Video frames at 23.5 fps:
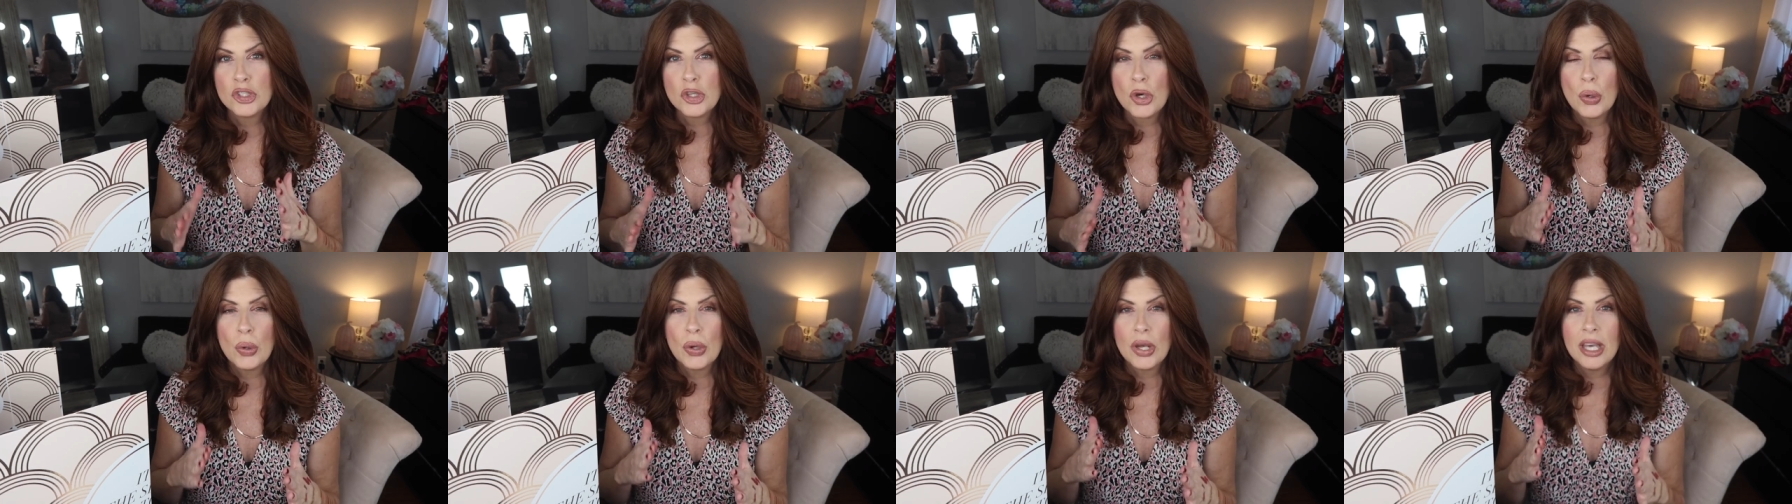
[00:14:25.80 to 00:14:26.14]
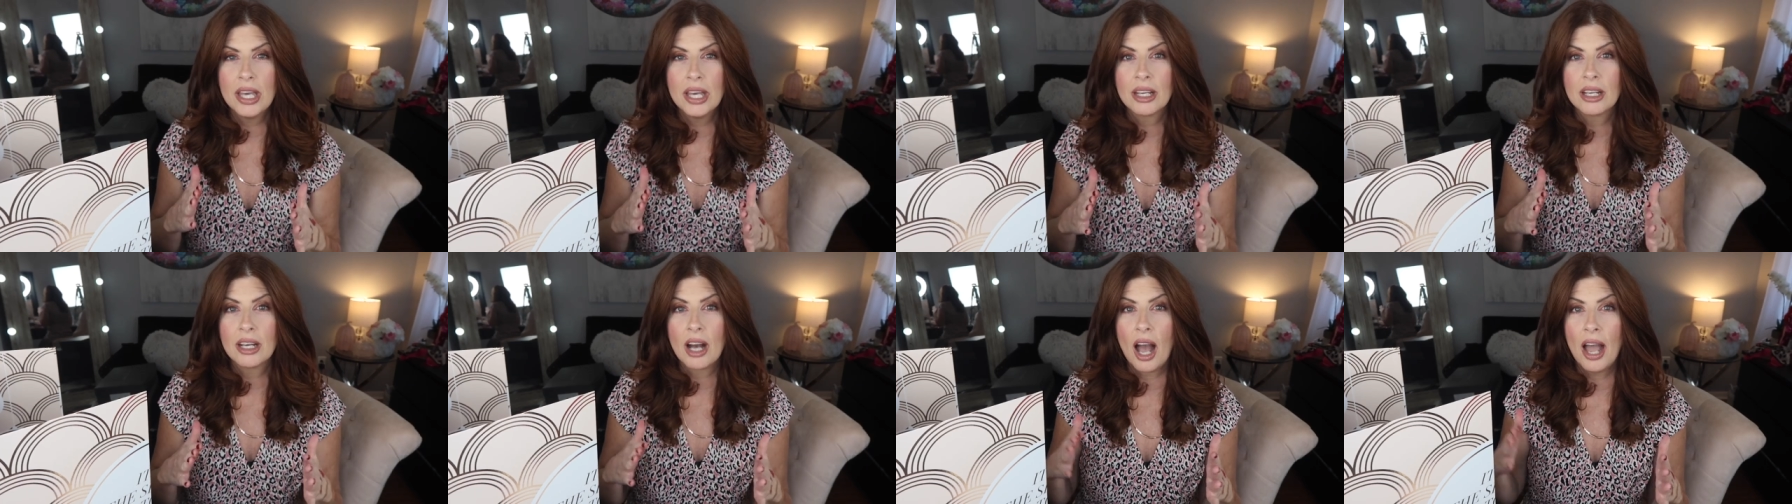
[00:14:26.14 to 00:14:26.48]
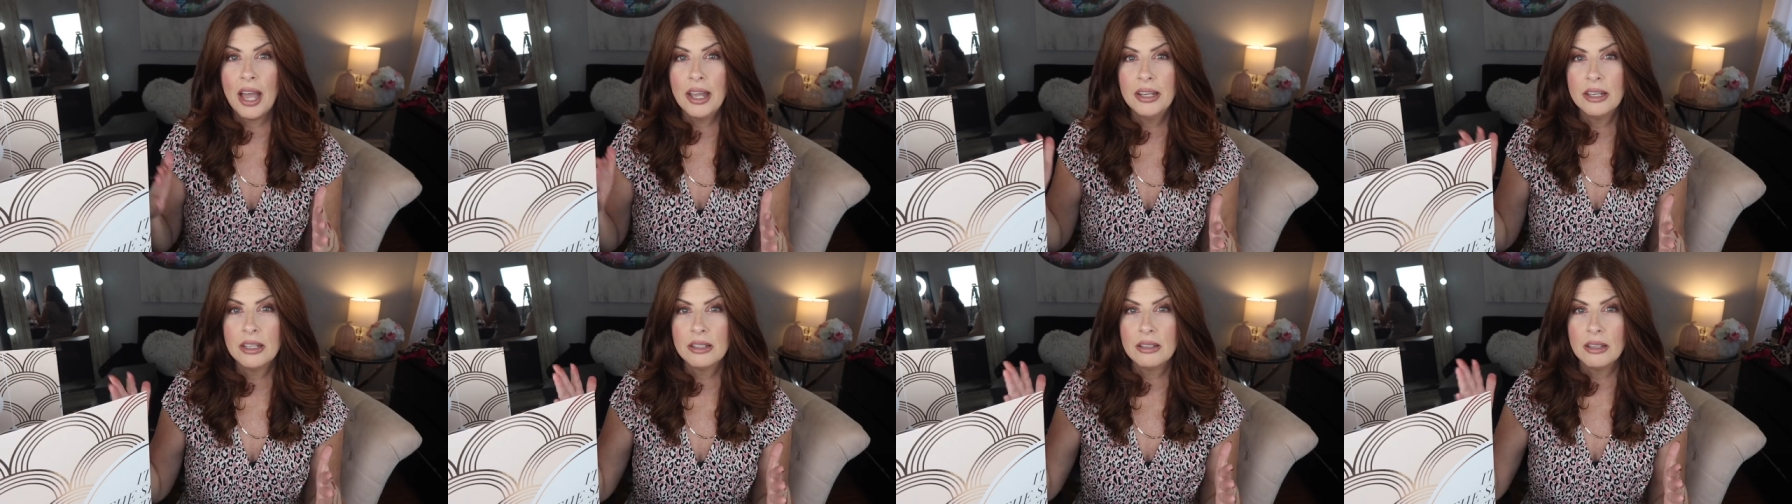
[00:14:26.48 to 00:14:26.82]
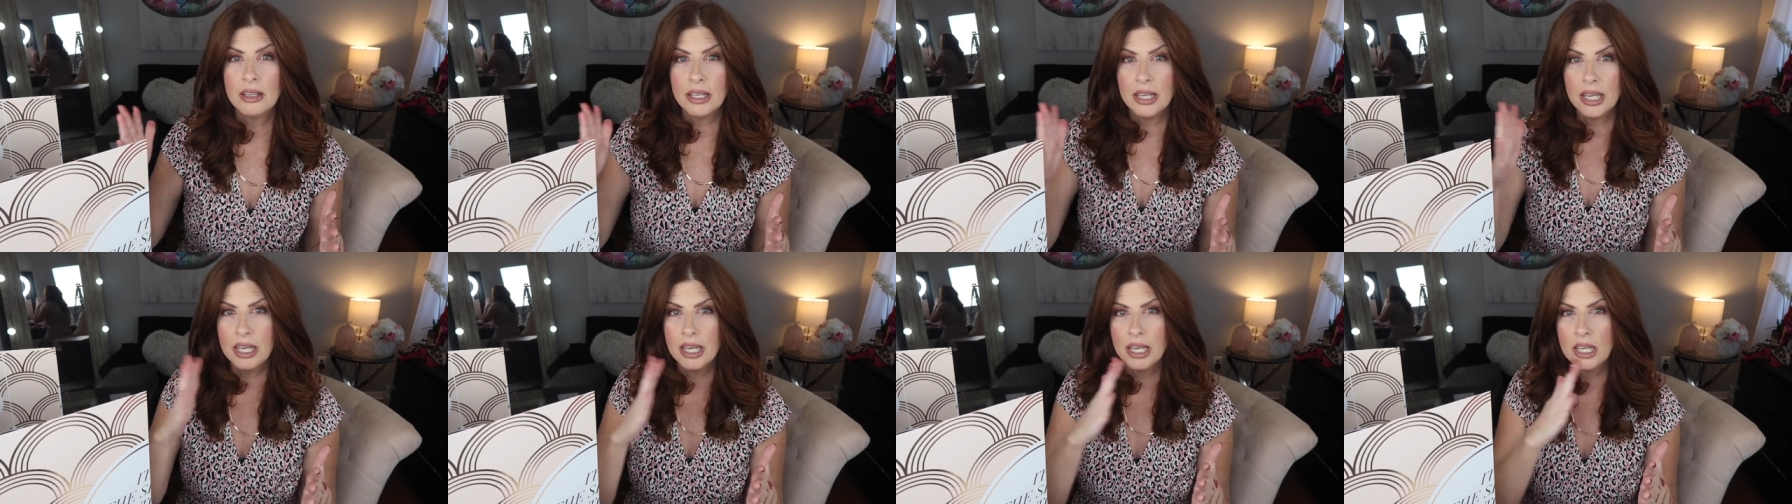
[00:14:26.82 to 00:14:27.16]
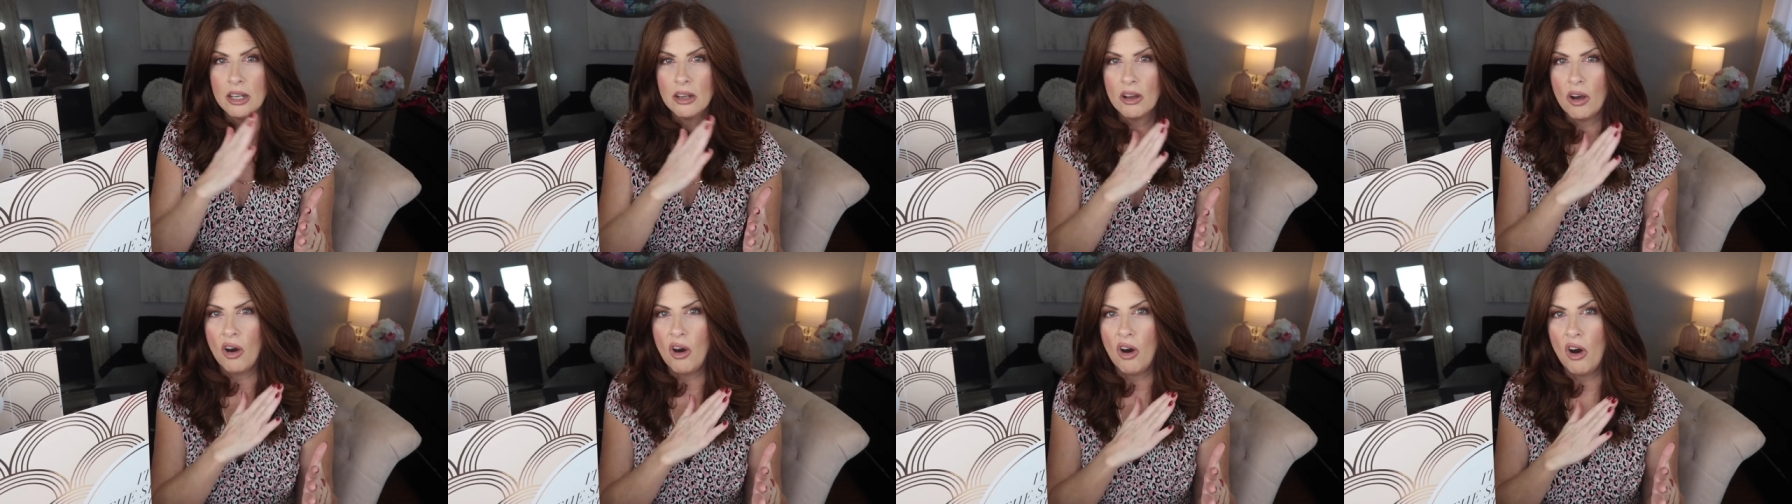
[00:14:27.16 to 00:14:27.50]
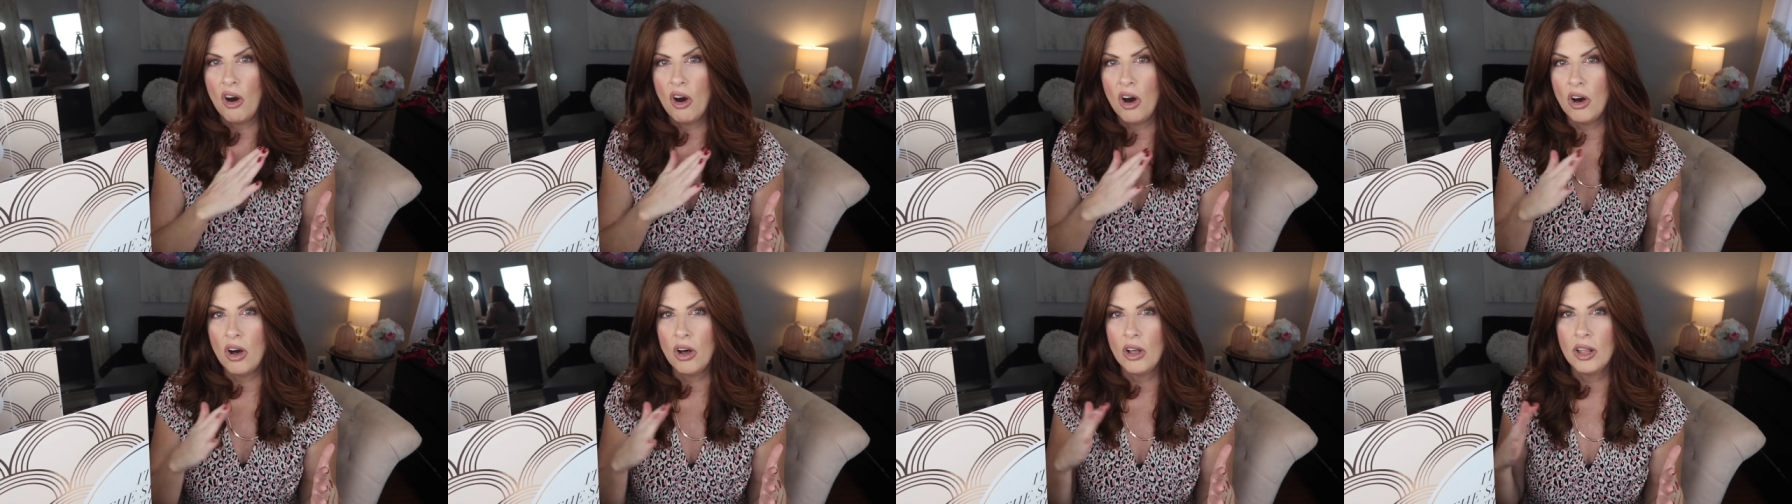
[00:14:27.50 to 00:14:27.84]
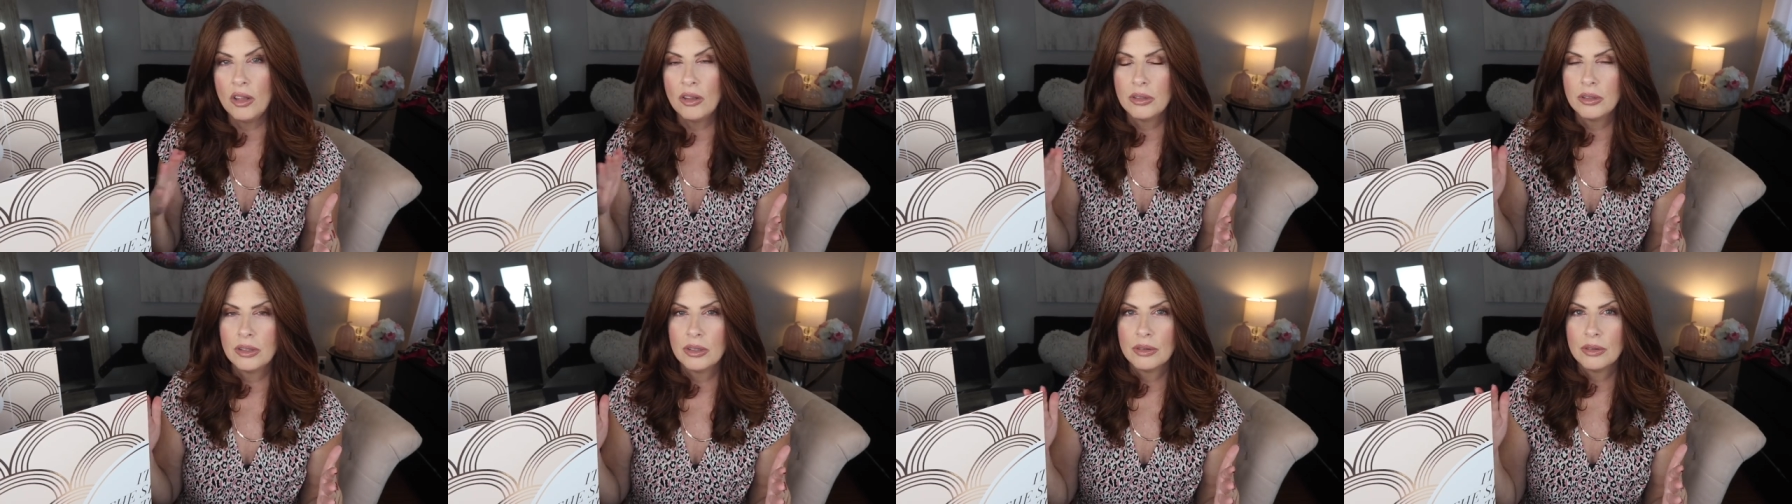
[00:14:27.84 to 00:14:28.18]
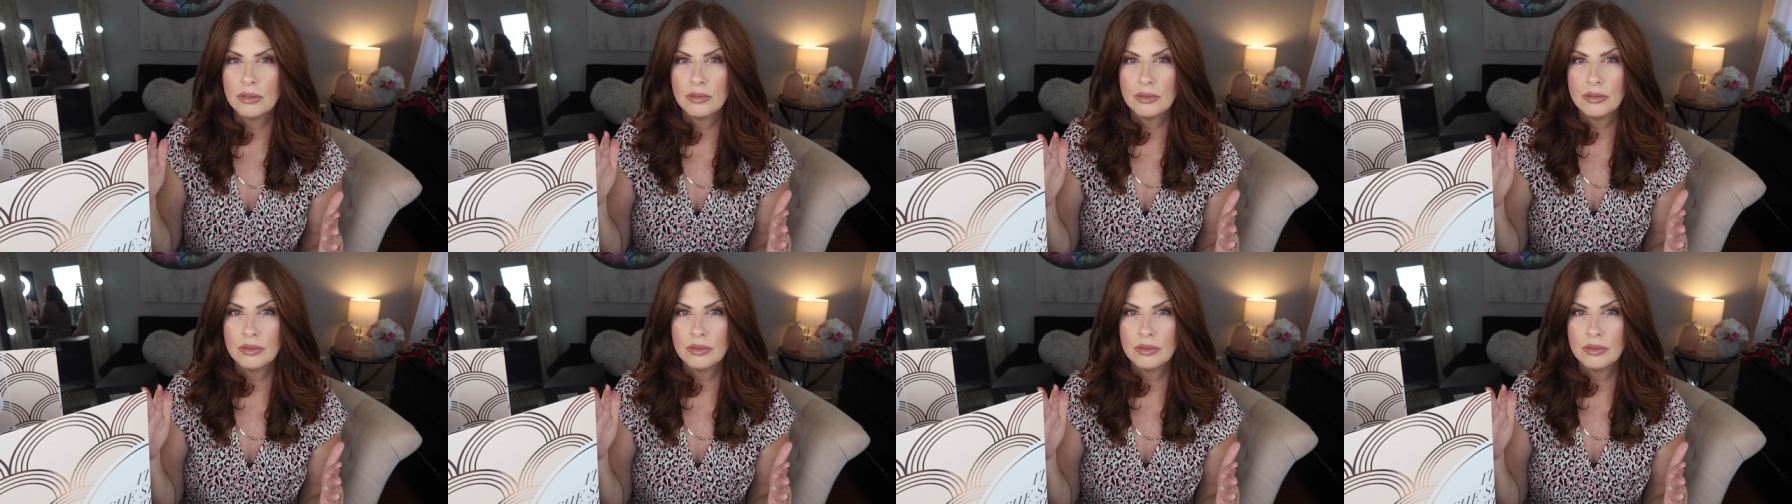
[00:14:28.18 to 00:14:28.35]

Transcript: So it kind of hit all